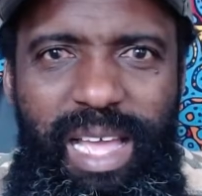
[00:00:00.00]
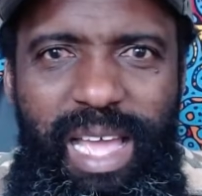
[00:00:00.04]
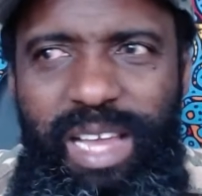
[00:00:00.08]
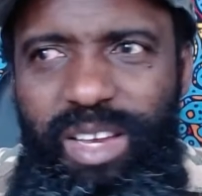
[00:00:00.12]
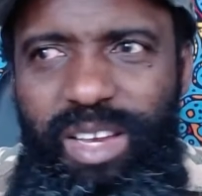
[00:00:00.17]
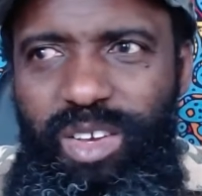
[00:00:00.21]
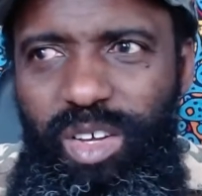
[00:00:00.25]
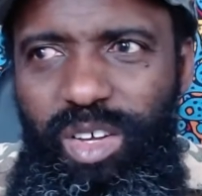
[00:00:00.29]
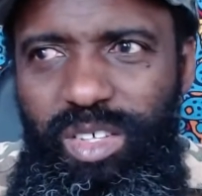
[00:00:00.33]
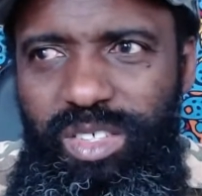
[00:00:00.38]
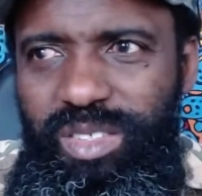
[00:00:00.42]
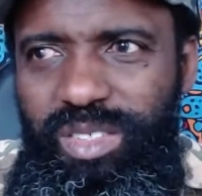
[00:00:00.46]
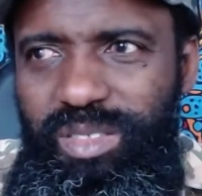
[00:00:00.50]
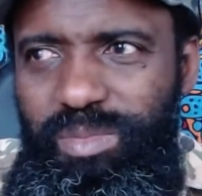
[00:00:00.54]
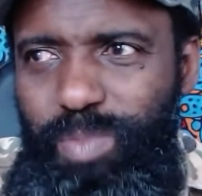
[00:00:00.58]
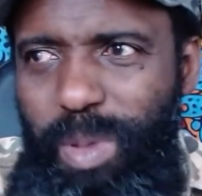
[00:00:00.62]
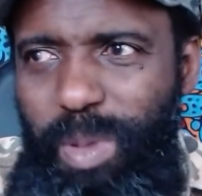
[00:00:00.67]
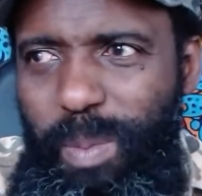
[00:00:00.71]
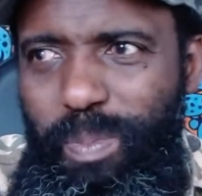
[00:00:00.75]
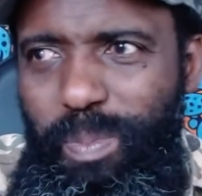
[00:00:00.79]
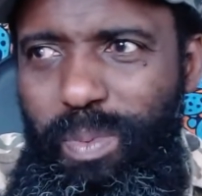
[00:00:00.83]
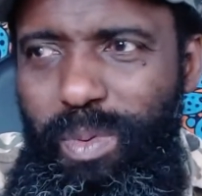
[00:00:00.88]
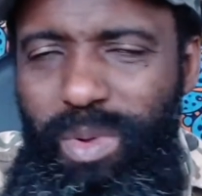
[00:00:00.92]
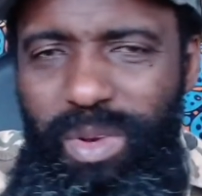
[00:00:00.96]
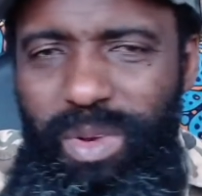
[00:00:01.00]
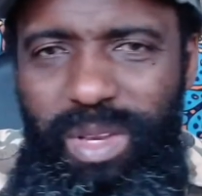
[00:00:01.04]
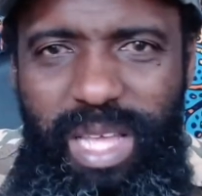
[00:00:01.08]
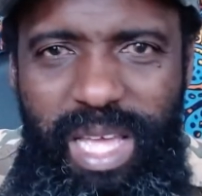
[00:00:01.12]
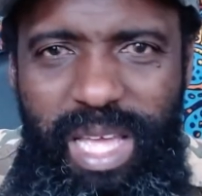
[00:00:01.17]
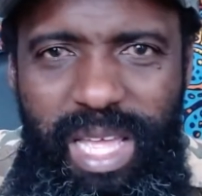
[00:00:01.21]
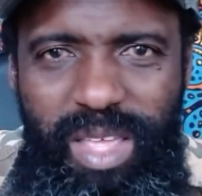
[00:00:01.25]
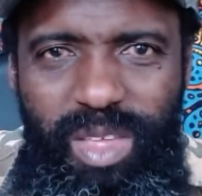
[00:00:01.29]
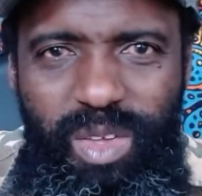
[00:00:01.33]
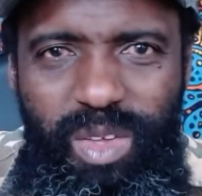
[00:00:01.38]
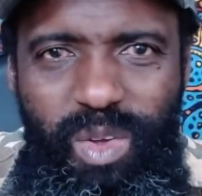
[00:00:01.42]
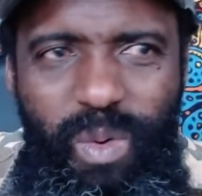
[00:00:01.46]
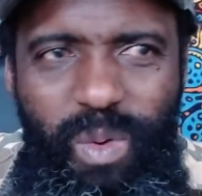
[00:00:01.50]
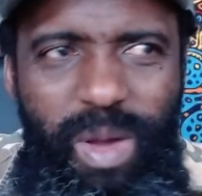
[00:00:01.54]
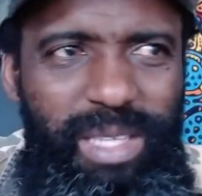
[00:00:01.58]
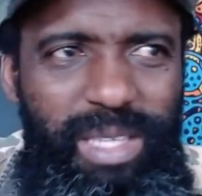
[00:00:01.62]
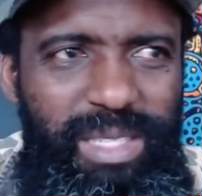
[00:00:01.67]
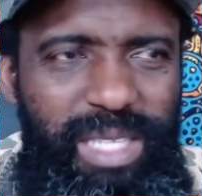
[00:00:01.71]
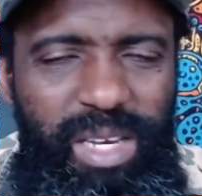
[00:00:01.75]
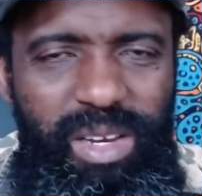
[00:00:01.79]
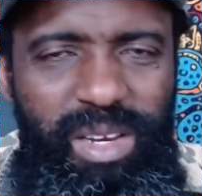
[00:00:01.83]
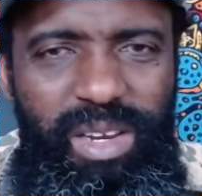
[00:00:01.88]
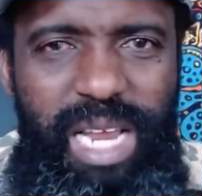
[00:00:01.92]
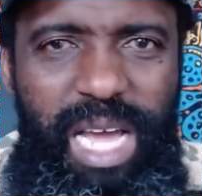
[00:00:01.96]
it does. People in
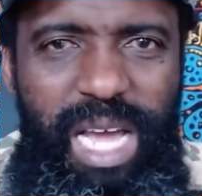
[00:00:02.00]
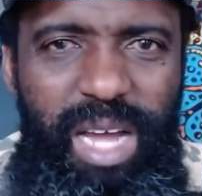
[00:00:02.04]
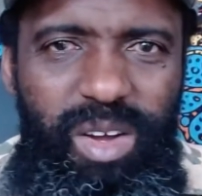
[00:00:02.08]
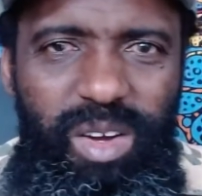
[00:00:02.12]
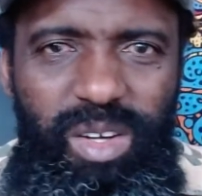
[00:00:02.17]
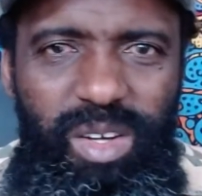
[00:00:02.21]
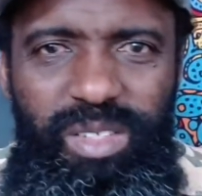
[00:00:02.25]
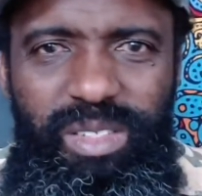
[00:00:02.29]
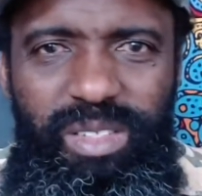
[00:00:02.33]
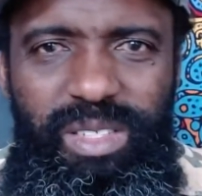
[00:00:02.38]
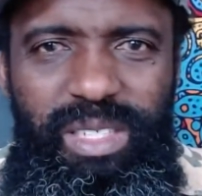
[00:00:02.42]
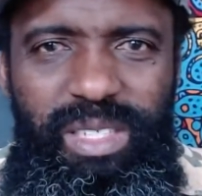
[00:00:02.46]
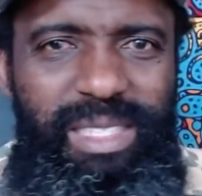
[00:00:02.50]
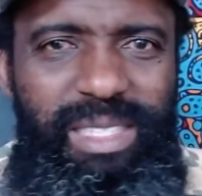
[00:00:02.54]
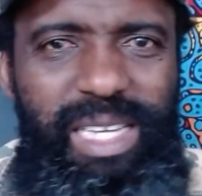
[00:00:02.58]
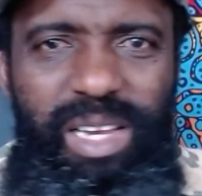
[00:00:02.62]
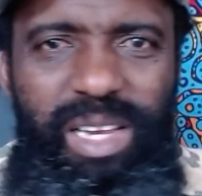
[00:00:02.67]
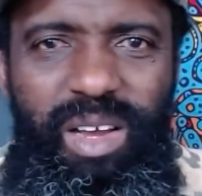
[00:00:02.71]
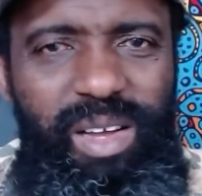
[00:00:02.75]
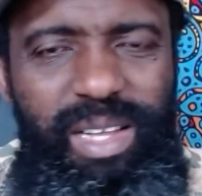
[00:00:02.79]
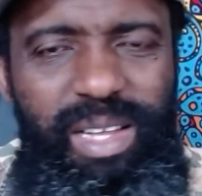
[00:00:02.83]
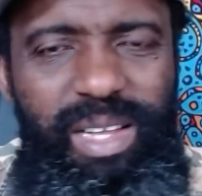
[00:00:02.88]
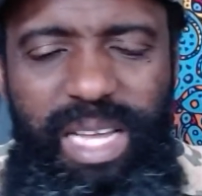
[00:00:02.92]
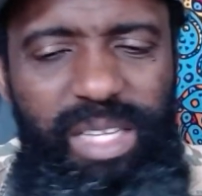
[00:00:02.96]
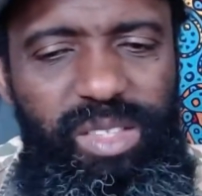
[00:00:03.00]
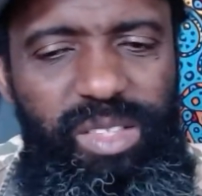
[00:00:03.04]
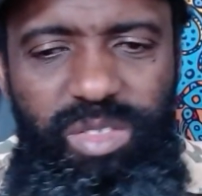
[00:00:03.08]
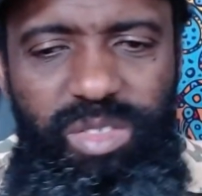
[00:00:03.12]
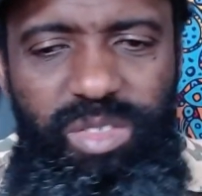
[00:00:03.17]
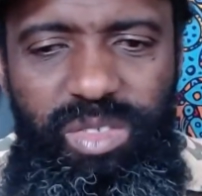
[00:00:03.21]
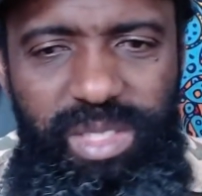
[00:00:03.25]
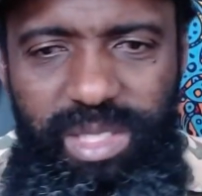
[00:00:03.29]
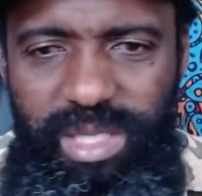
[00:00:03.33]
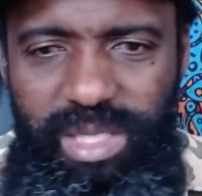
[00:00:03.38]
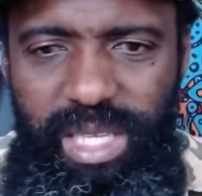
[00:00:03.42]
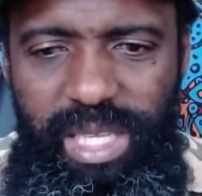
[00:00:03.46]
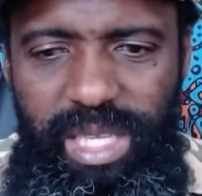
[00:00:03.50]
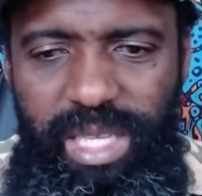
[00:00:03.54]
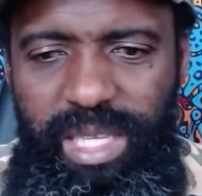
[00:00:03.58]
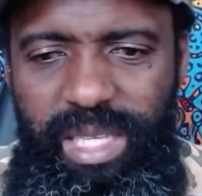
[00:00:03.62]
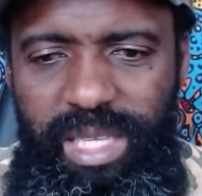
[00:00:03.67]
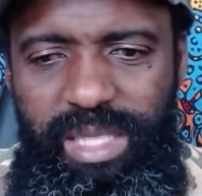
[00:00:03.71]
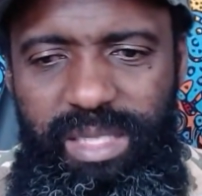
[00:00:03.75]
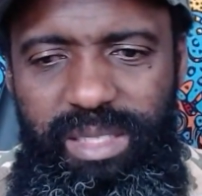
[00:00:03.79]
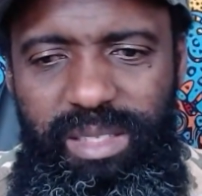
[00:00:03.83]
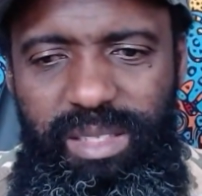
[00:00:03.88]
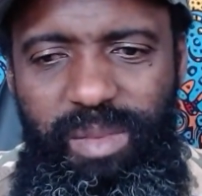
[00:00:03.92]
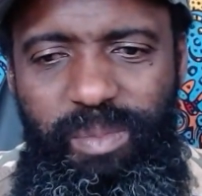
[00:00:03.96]
US and other countries, they don't get to see
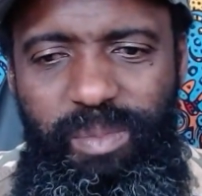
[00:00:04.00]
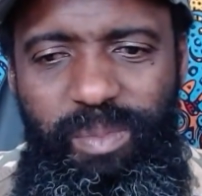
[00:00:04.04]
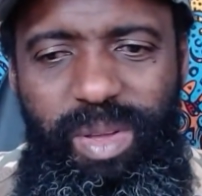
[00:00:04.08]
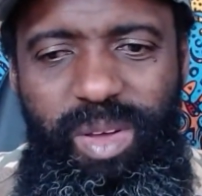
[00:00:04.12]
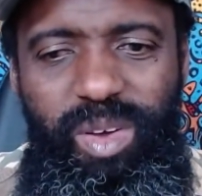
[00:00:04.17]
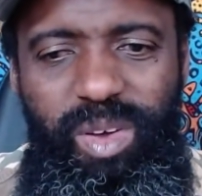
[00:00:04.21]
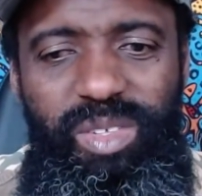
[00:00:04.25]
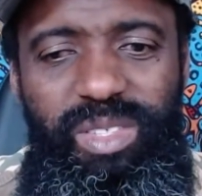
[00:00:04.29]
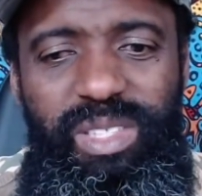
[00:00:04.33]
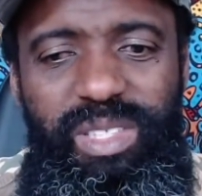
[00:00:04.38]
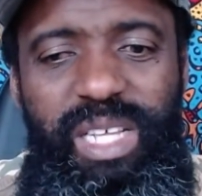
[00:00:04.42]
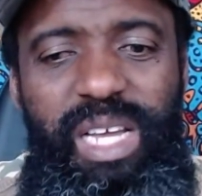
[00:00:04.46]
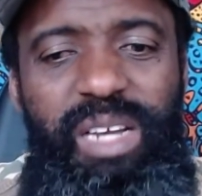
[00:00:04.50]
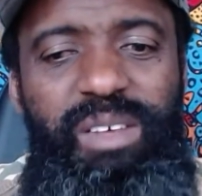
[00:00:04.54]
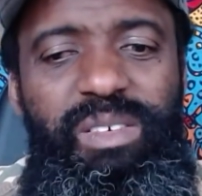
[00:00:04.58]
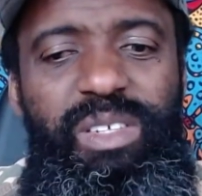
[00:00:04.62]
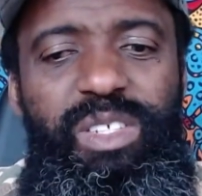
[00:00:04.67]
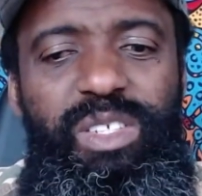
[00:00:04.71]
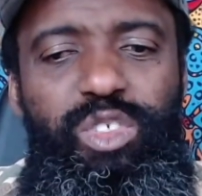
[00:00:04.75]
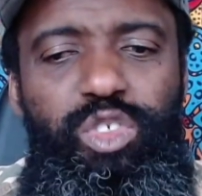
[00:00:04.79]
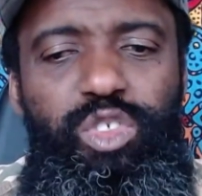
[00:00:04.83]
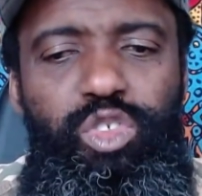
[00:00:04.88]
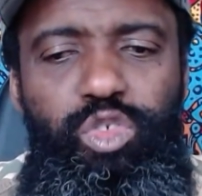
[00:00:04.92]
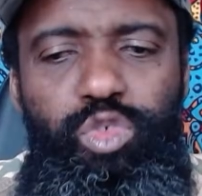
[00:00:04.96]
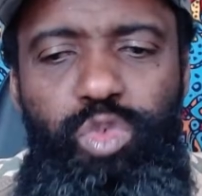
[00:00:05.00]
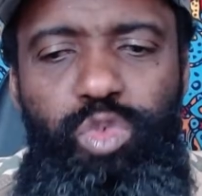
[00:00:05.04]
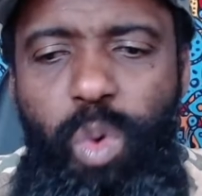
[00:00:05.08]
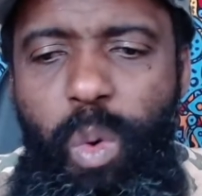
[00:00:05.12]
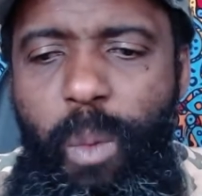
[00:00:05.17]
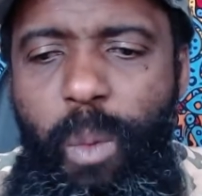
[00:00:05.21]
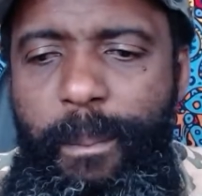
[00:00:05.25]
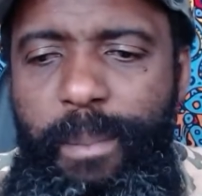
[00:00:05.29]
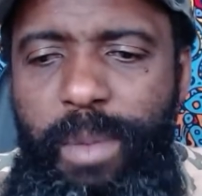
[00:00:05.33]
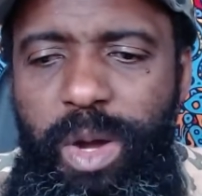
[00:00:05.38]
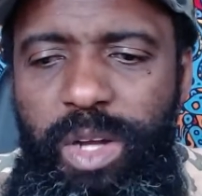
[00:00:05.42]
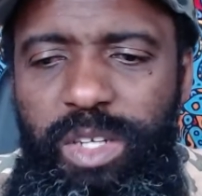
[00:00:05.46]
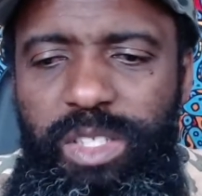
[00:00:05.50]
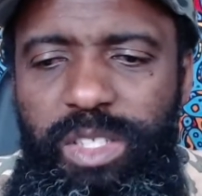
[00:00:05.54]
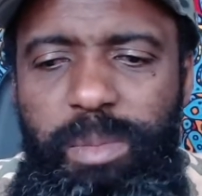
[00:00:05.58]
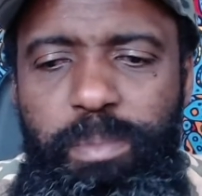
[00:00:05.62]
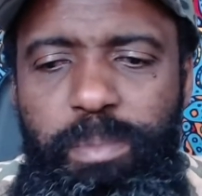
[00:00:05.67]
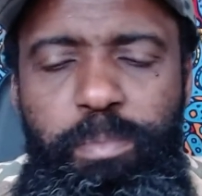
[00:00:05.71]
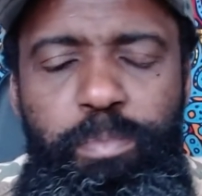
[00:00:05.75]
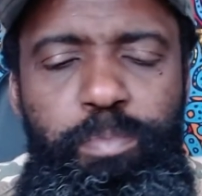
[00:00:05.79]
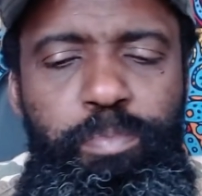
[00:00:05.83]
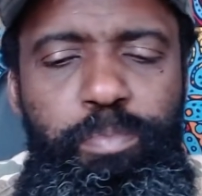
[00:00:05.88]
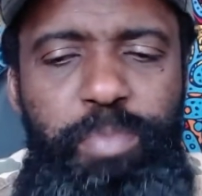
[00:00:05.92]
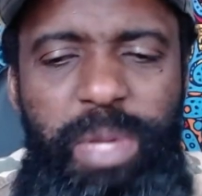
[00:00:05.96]
it because there is so much
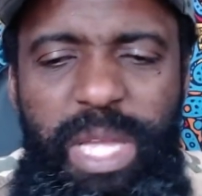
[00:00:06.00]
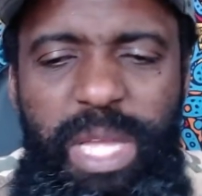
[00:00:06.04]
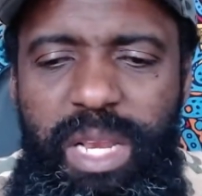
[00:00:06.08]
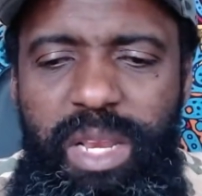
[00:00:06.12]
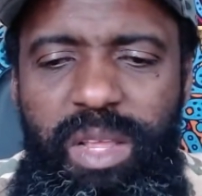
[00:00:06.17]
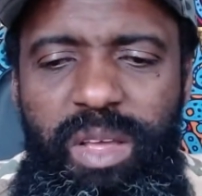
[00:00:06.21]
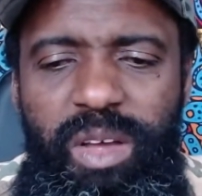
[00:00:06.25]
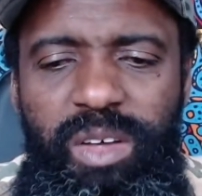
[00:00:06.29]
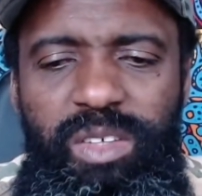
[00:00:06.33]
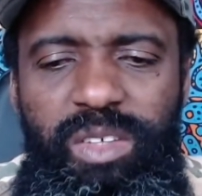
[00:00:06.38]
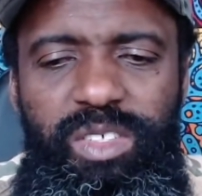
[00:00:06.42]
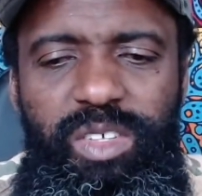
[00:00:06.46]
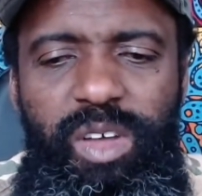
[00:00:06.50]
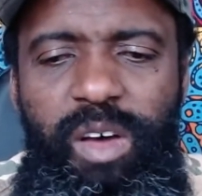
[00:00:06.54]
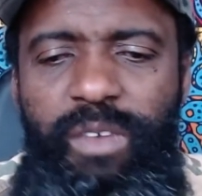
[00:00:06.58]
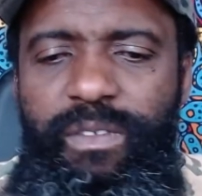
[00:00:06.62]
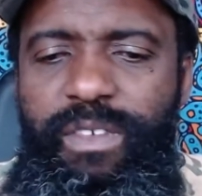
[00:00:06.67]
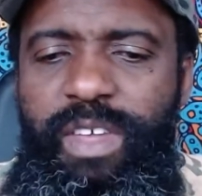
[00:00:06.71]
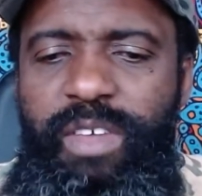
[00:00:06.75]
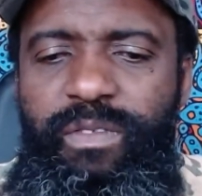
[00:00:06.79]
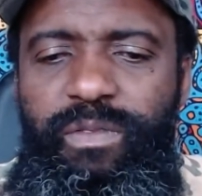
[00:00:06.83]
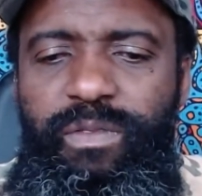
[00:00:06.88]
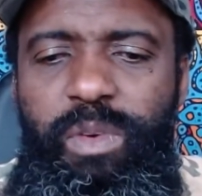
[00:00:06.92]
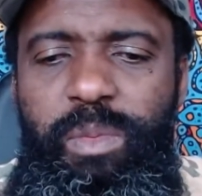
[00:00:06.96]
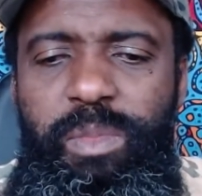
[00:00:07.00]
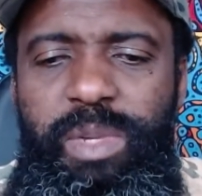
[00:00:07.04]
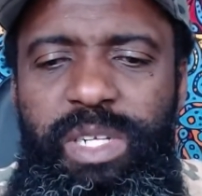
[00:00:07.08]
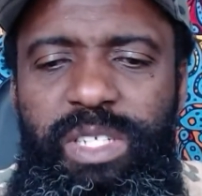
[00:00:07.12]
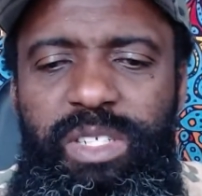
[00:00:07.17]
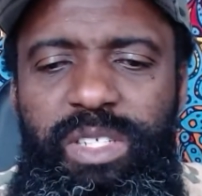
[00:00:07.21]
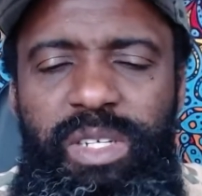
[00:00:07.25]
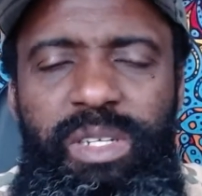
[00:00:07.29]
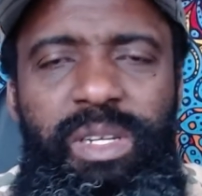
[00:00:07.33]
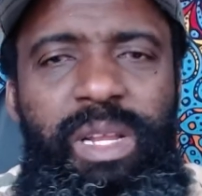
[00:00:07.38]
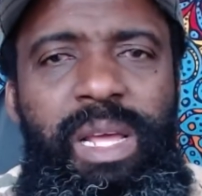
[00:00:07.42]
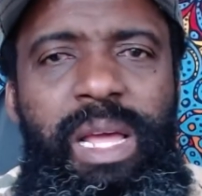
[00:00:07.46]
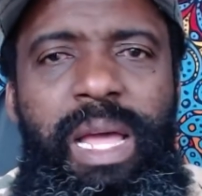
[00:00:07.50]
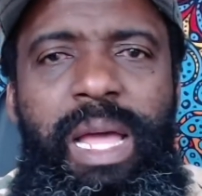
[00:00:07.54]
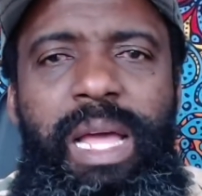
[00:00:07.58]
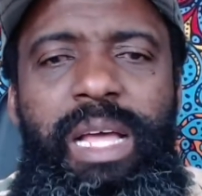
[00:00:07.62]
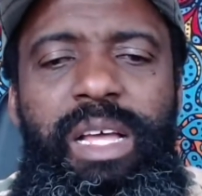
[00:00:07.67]
billions of information